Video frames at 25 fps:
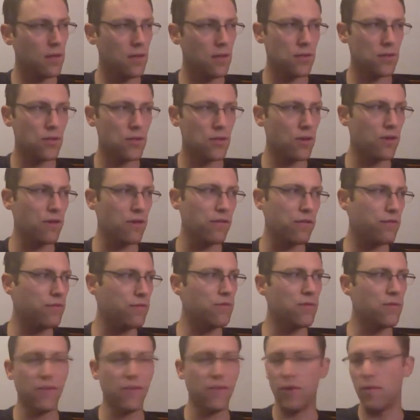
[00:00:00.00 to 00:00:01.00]
sort of
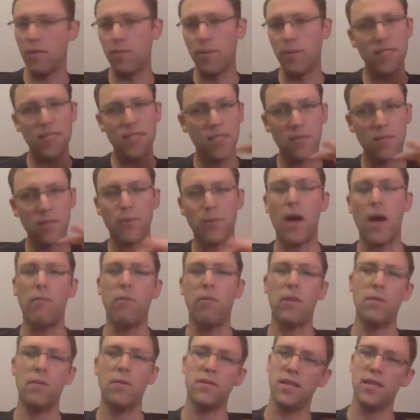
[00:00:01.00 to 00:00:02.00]
different business
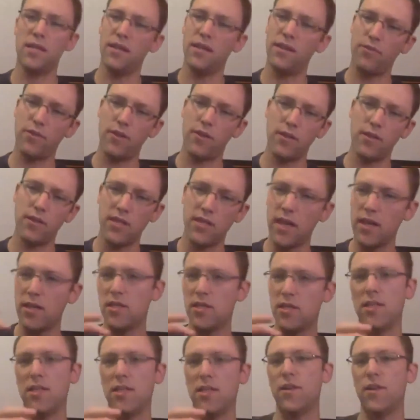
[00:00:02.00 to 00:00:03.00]
problems and different
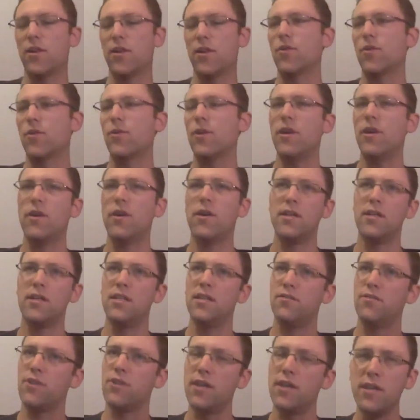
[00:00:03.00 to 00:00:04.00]
stages of their career and
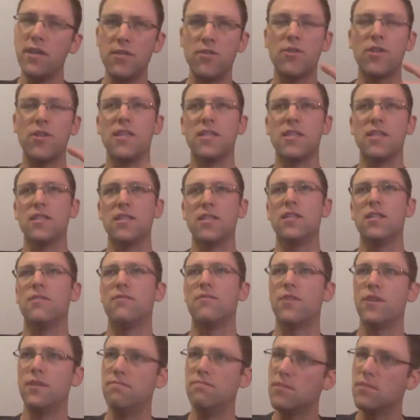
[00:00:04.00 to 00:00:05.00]
different interests and
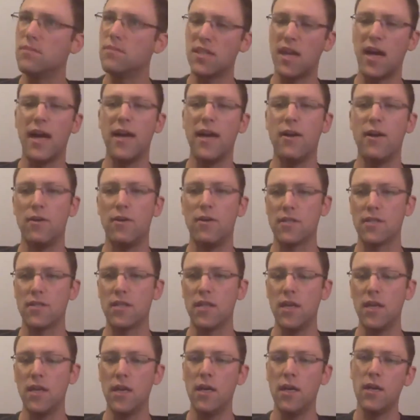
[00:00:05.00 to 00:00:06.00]
different styles,
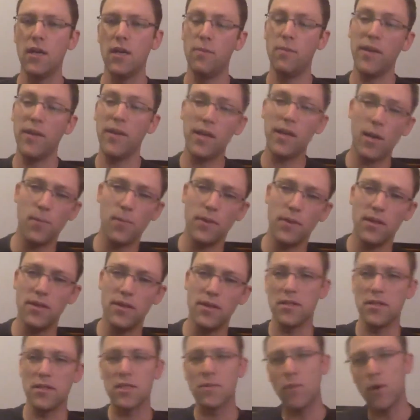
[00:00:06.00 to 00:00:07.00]
big companies
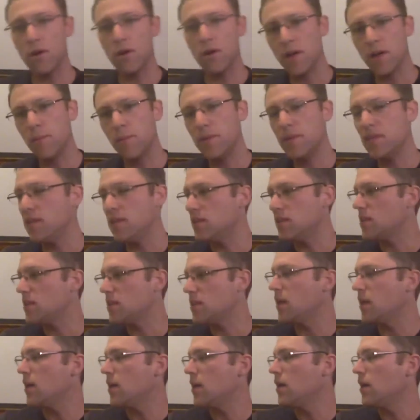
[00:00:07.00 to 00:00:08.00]
and small companies,
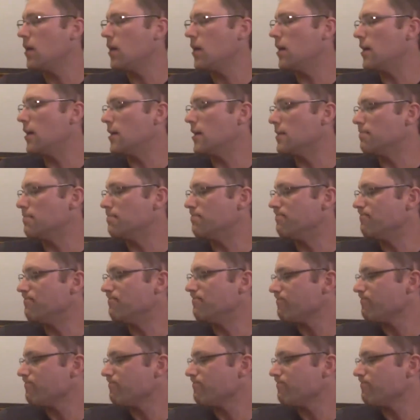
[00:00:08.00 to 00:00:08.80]
and